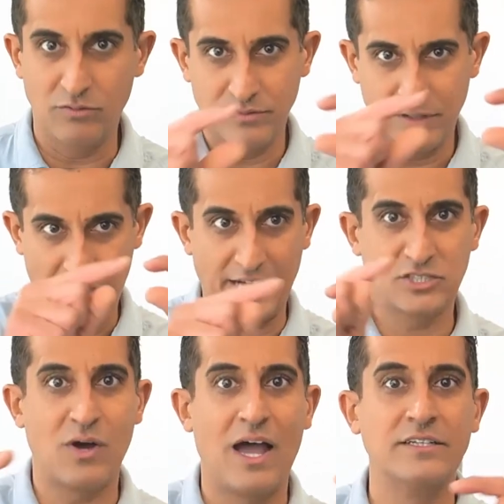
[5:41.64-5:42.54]
X,
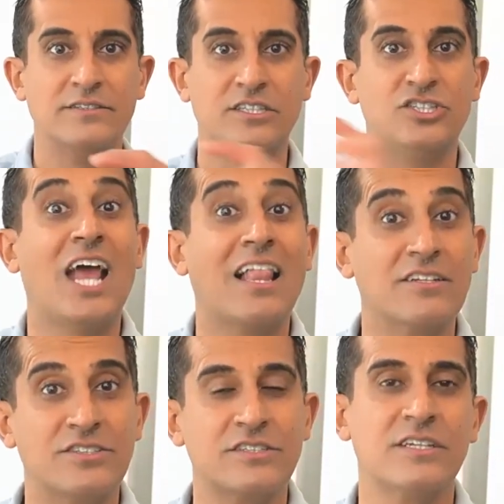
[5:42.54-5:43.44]
Y, and Z
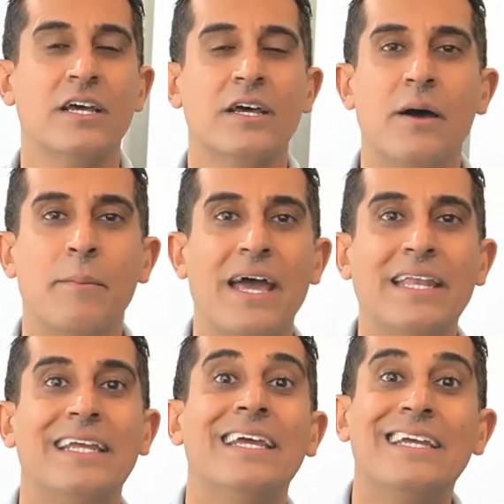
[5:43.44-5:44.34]
challenges. And